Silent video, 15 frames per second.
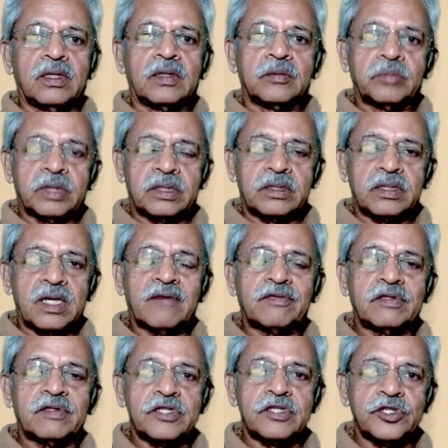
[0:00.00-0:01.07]
But after
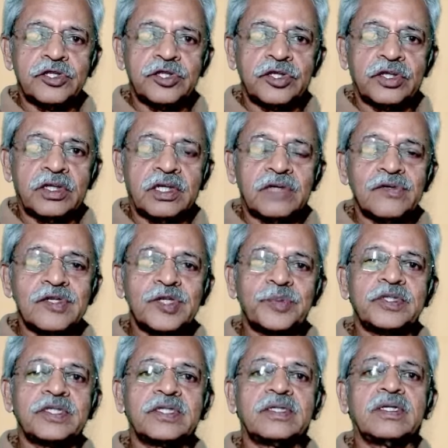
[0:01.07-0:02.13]
the surgery, he was
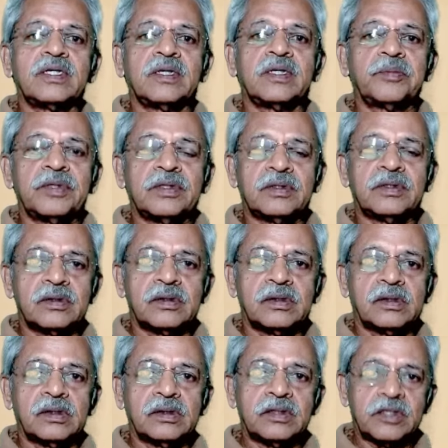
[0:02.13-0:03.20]
prescribed
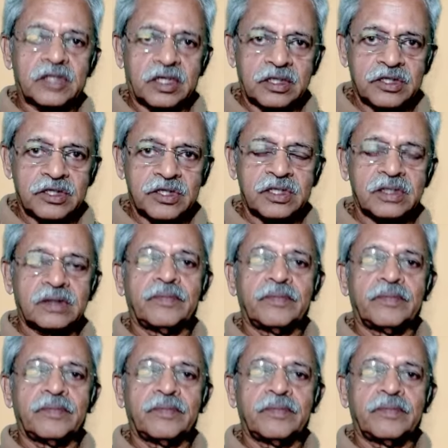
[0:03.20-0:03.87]
drugs.